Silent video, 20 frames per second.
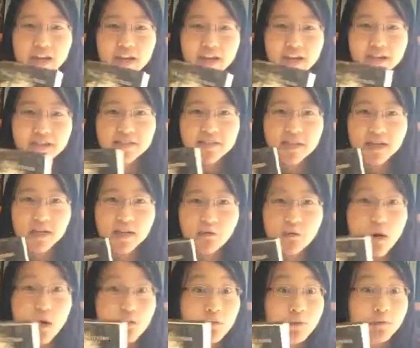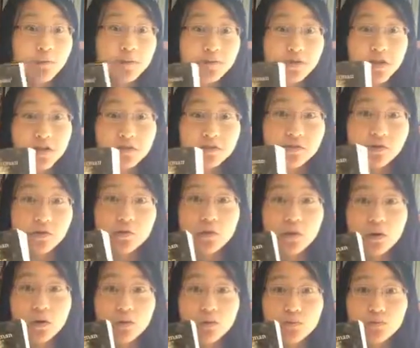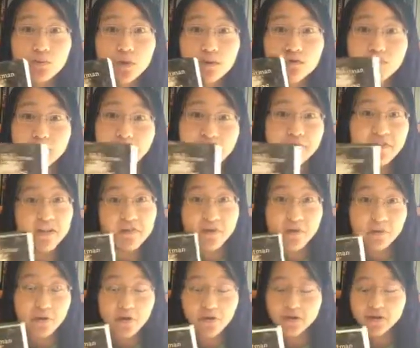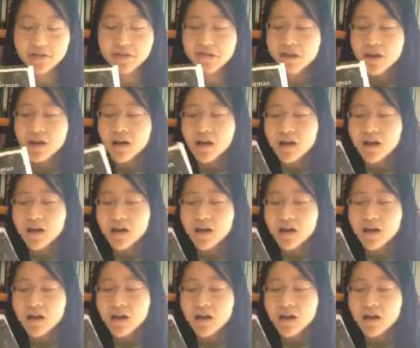and Walt Whitman's also one of my favorite poets.